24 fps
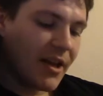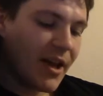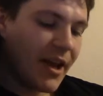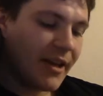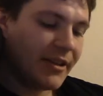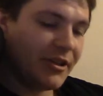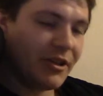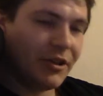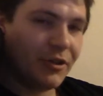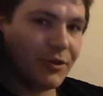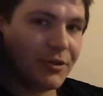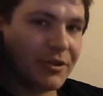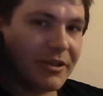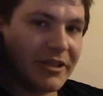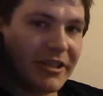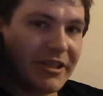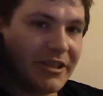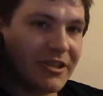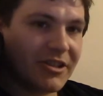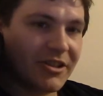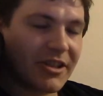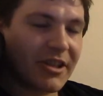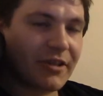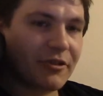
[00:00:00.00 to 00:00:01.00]
and he doesn't
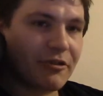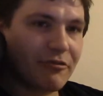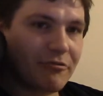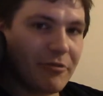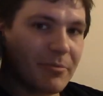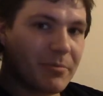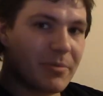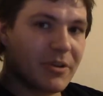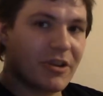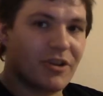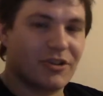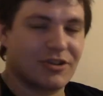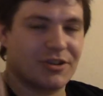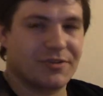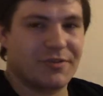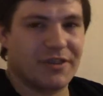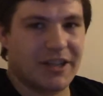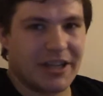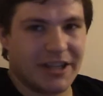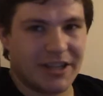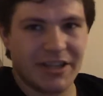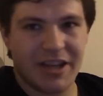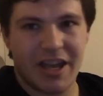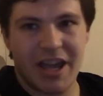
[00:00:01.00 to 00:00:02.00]
need to set and rip because of
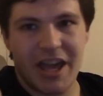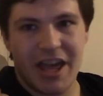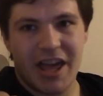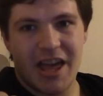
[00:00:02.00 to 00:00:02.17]
this.